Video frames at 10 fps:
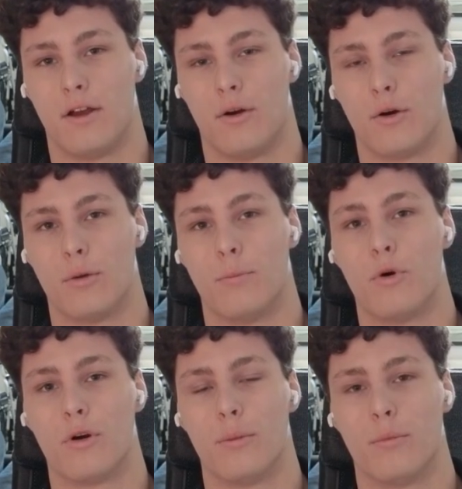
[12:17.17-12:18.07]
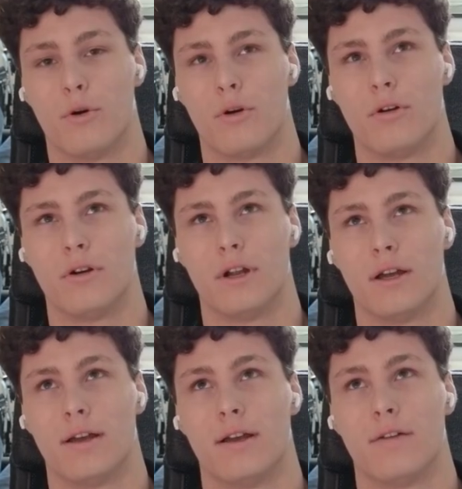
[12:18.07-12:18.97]
or more
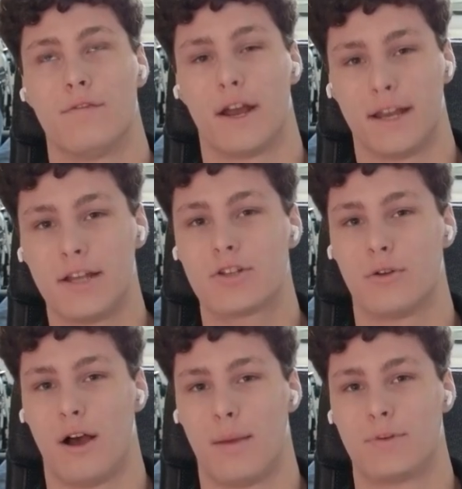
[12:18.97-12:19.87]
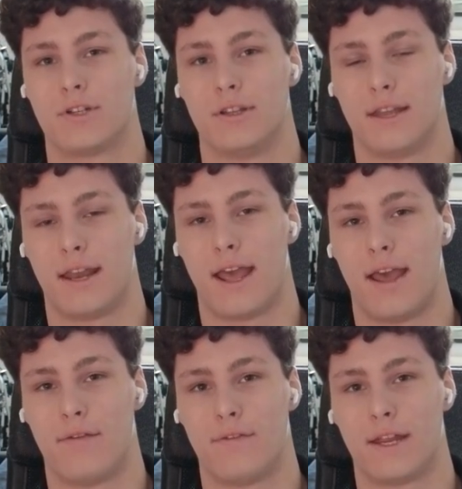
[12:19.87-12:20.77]
financial option than
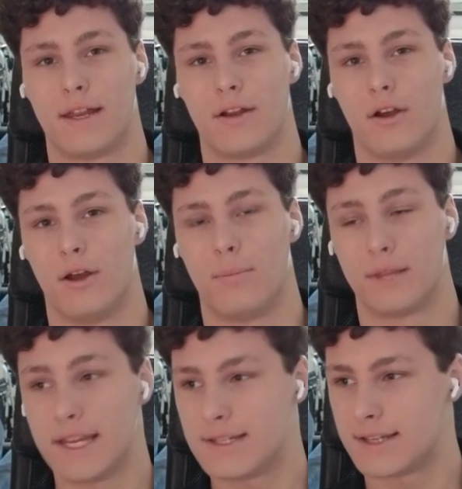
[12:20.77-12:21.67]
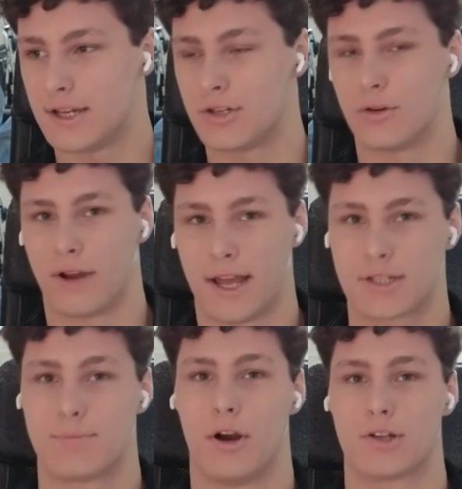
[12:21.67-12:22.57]
having a PlayStation or
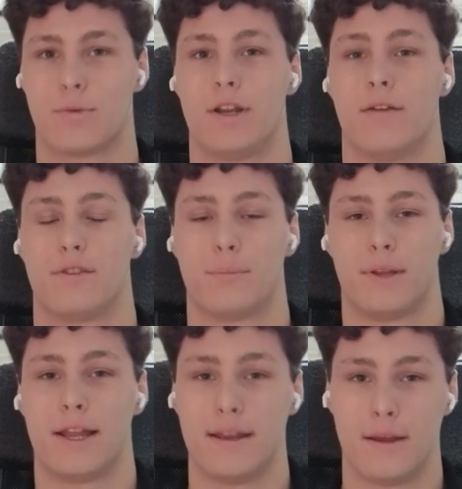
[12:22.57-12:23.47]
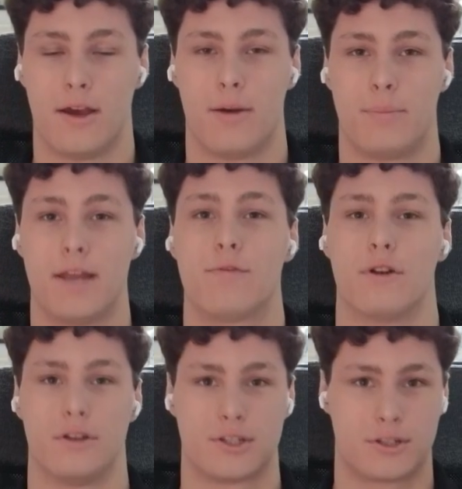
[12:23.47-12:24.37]
Xbox, where you have to pay for
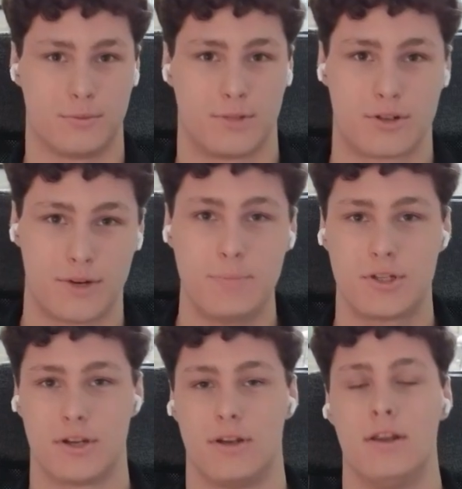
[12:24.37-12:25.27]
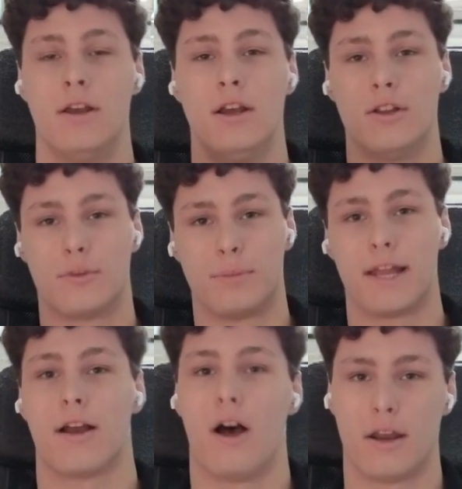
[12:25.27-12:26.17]
a subscription to
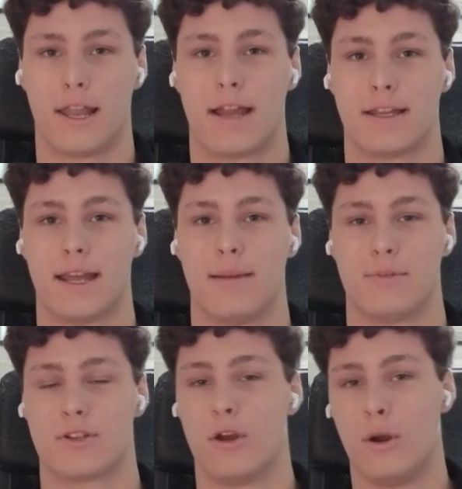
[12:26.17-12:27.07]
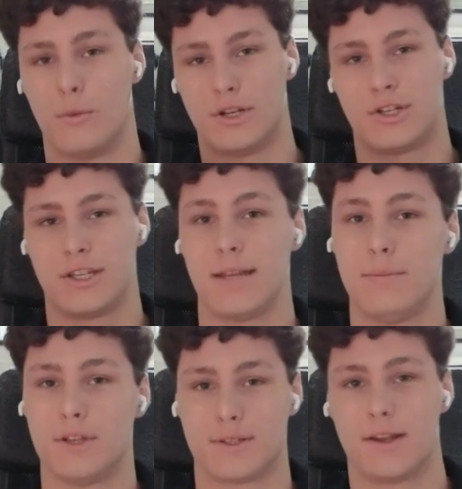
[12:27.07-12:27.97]
play online games, which Steam
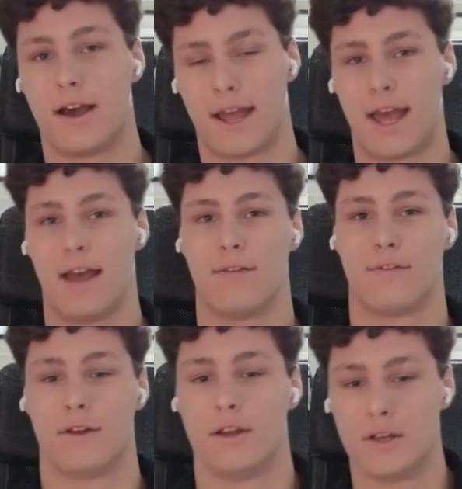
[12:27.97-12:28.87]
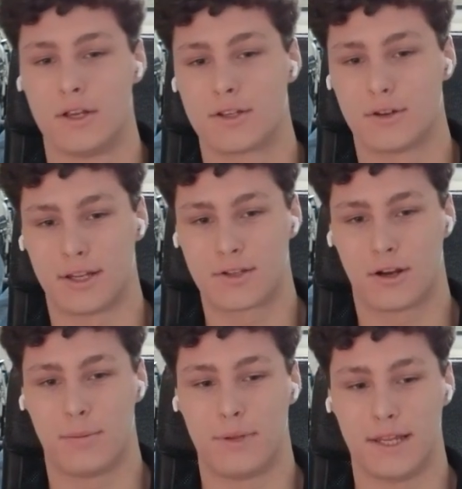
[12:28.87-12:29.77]
does not have. So that's going
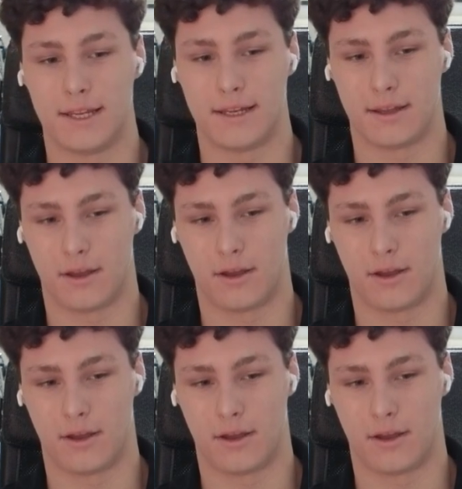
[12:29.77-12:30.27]
to be